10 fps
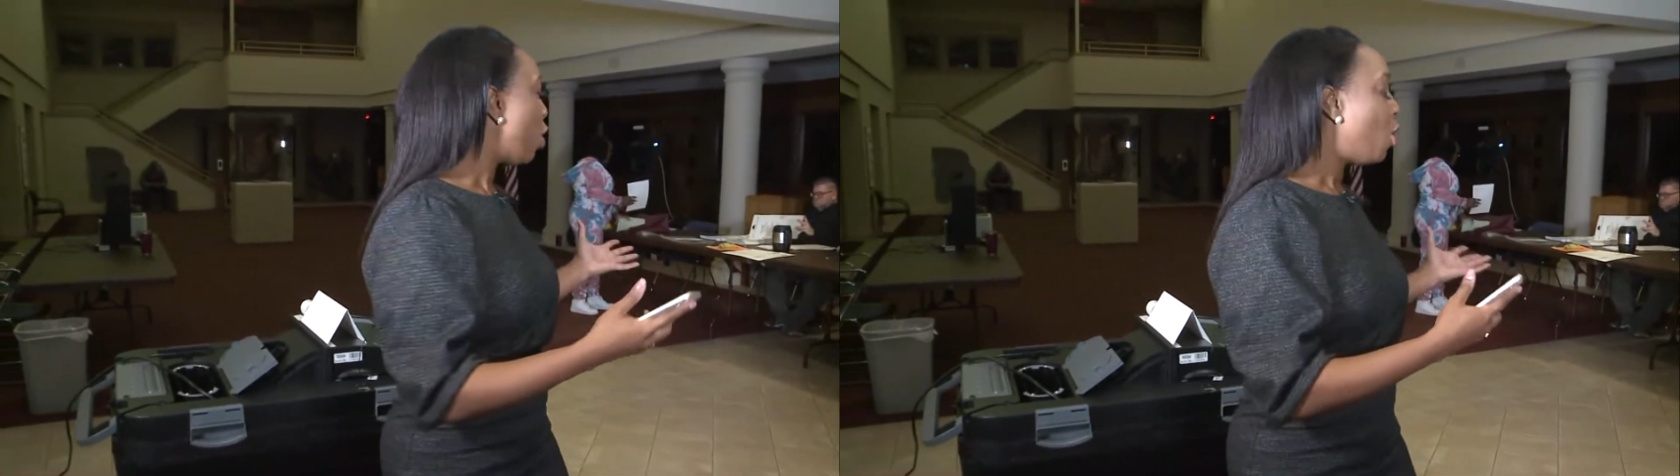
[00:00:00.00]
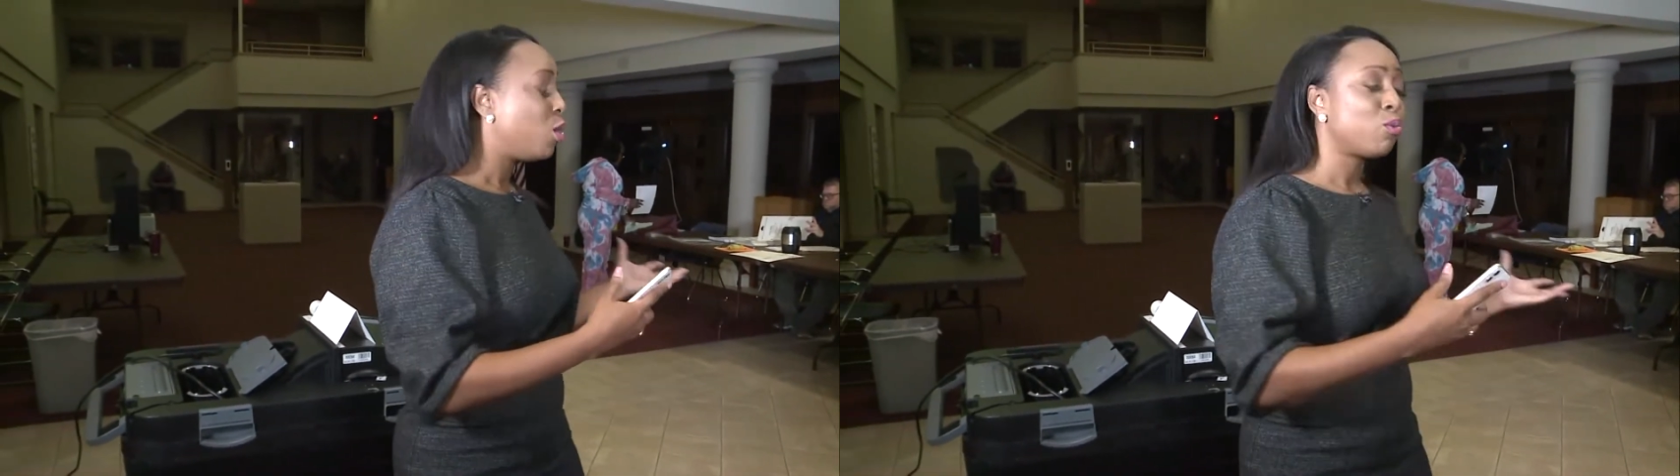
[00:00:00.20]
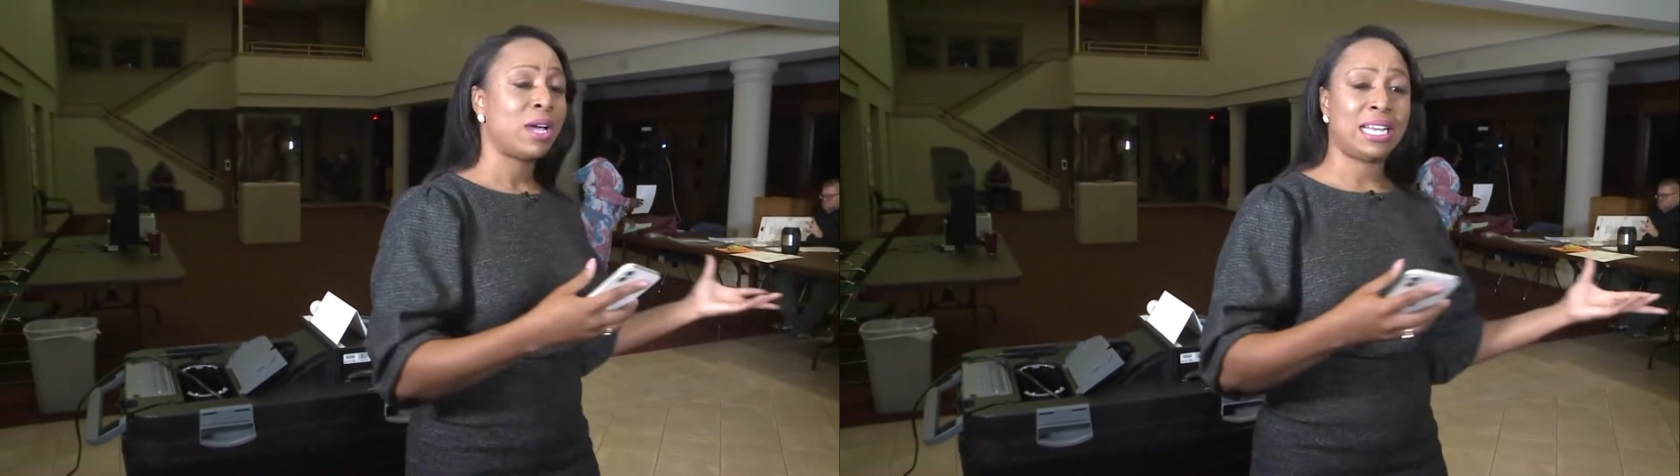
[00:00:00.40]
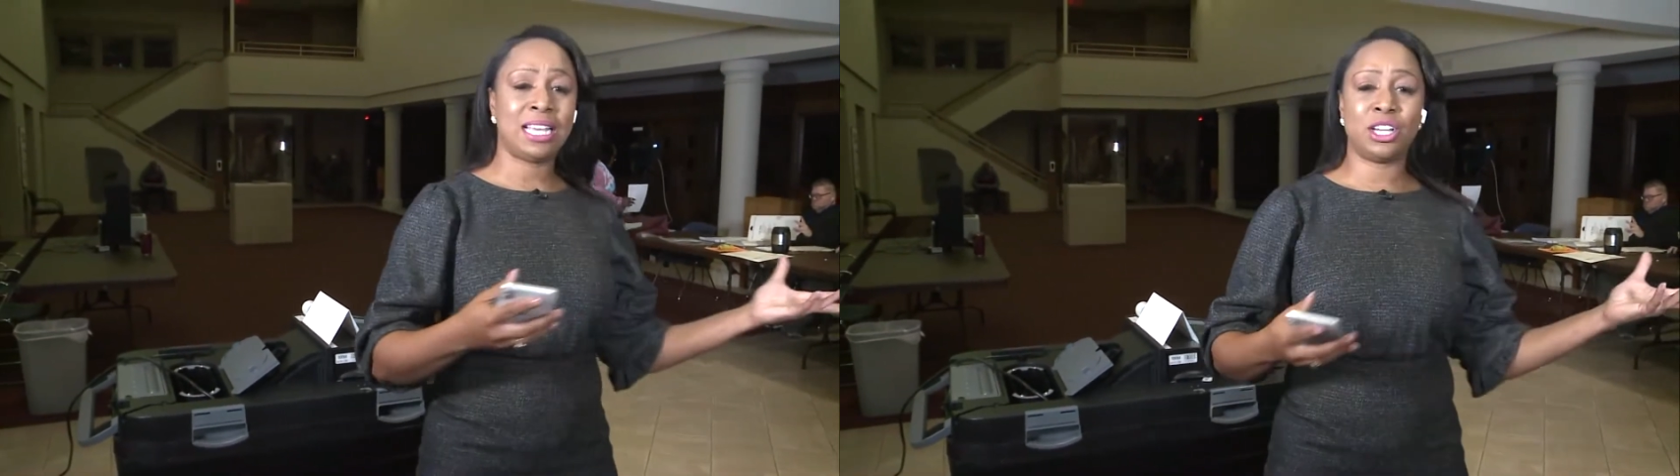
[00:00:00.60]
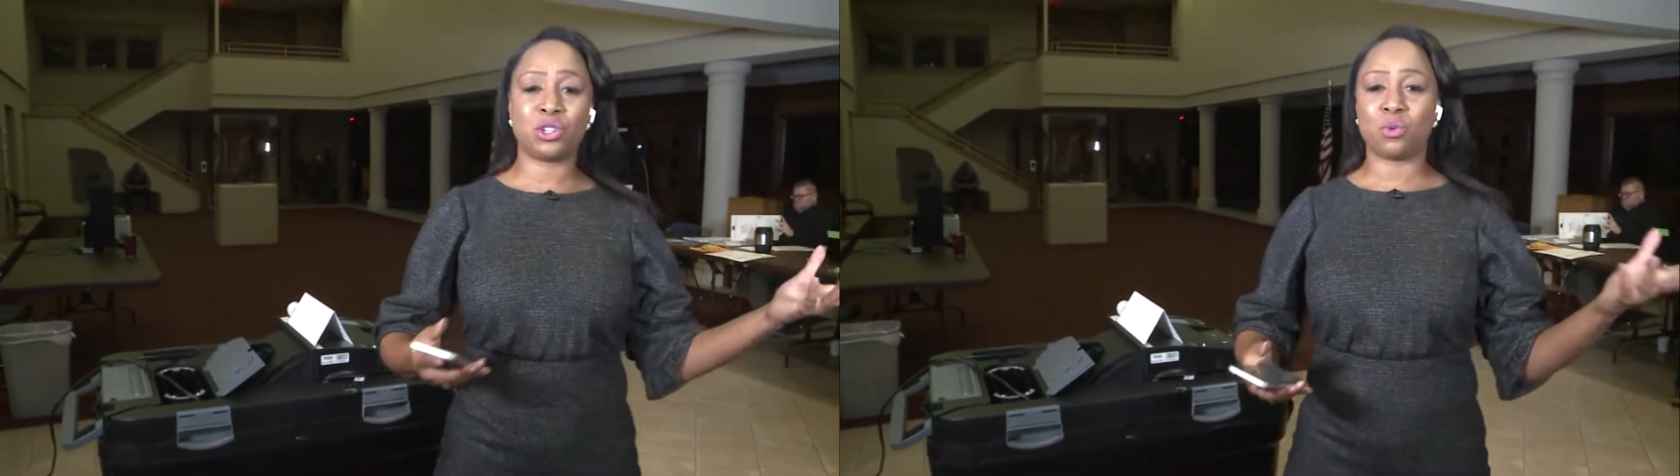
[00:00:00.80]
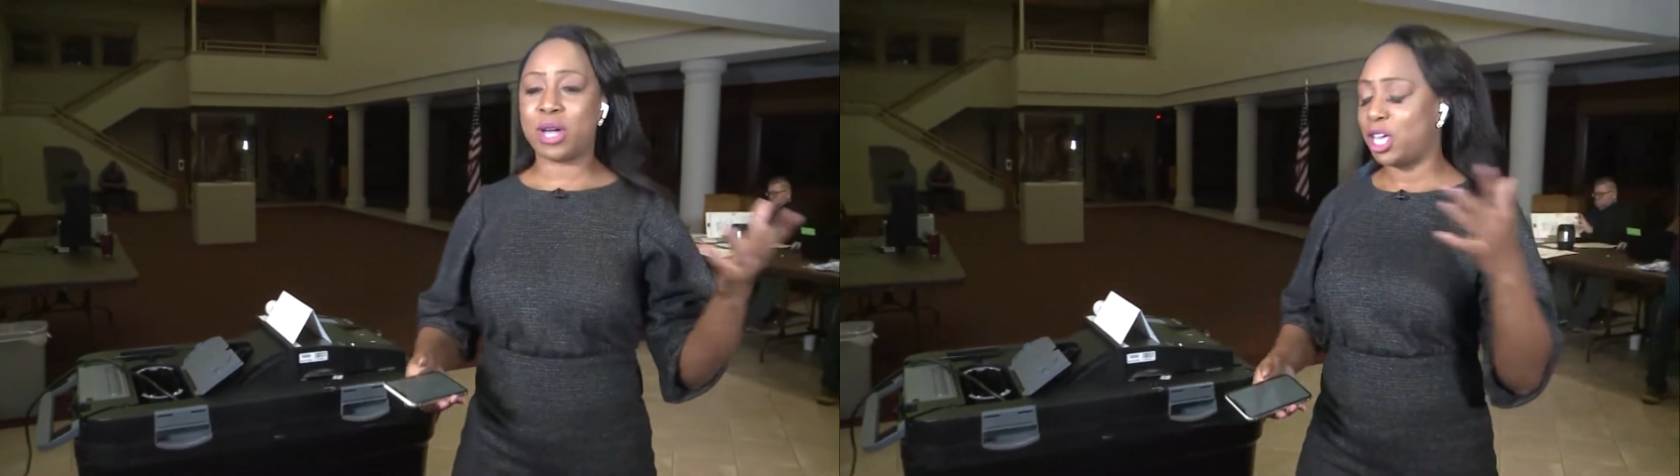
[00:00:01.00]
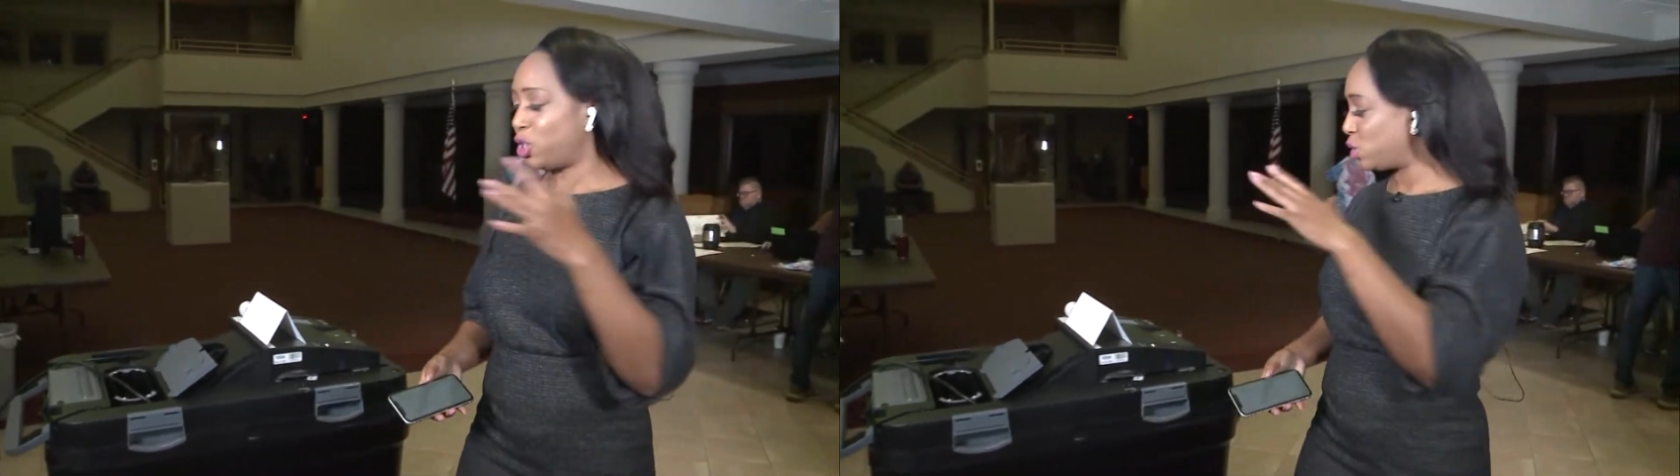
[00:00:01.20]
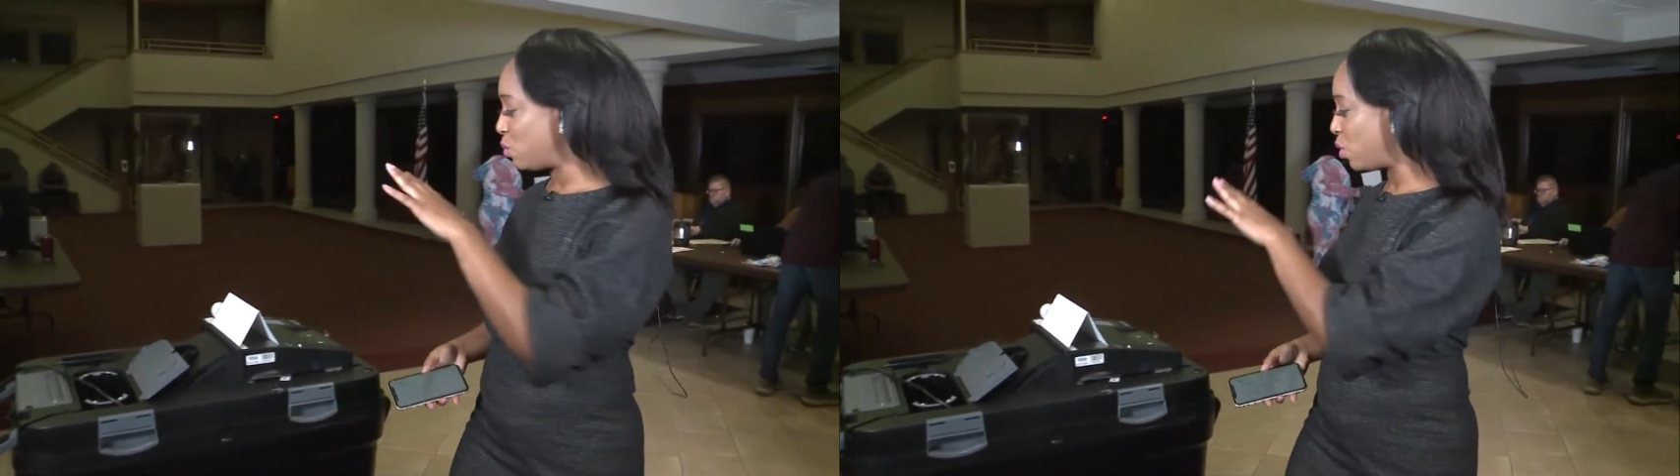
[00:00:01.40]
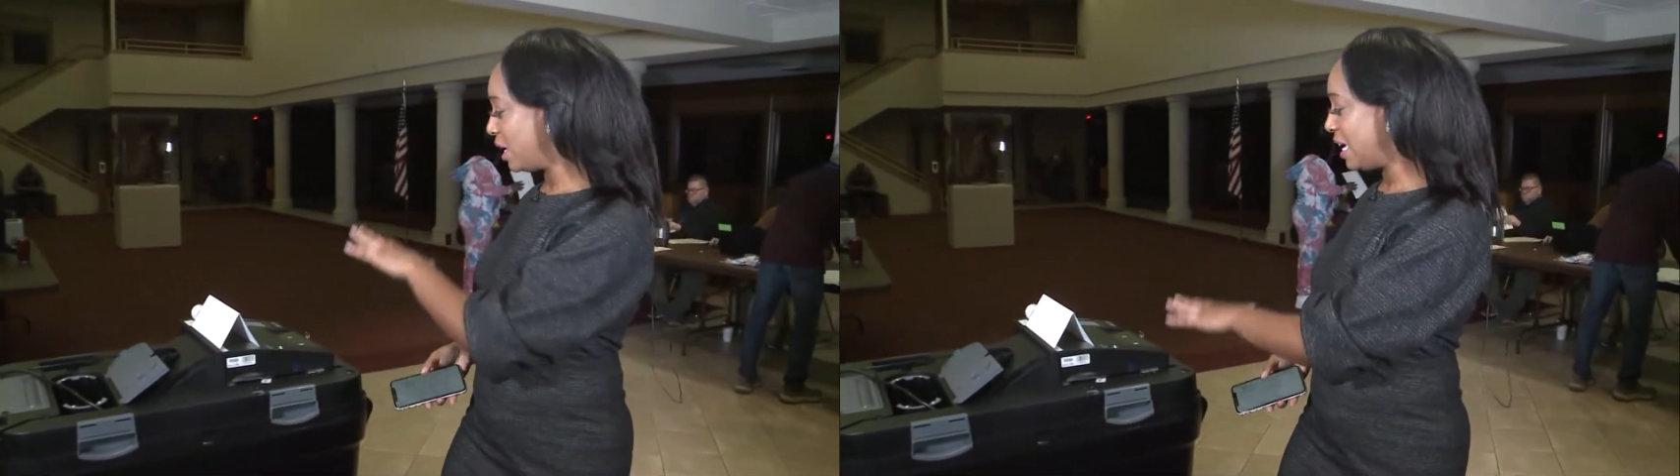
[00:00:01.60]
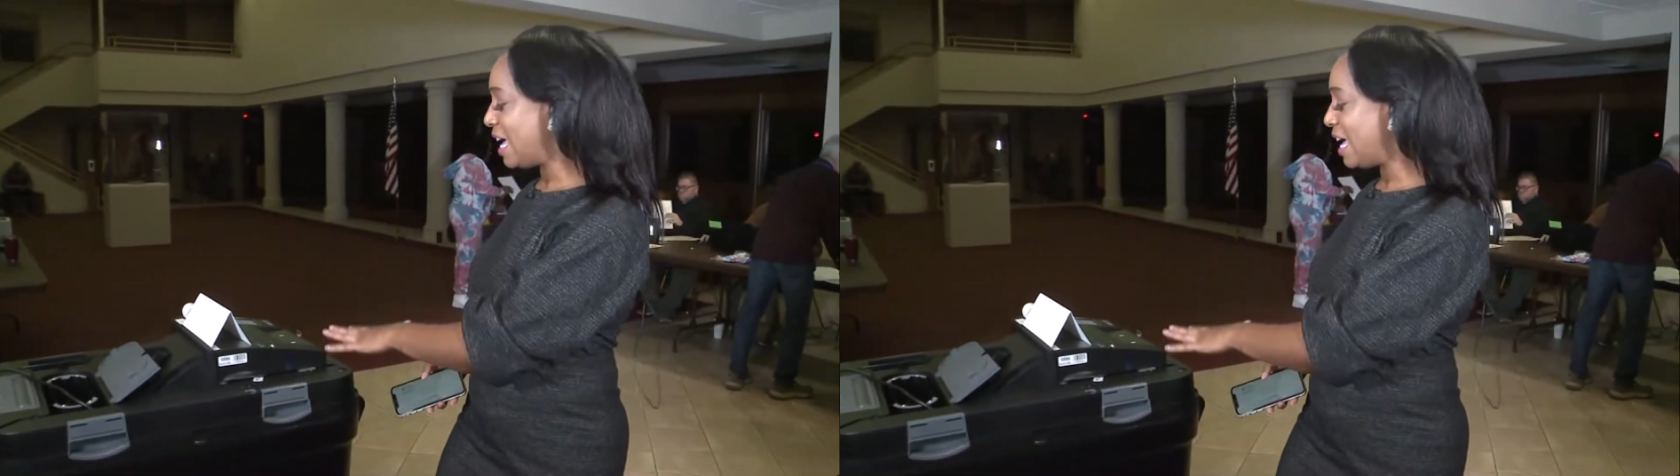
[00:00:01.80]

already underway this morning,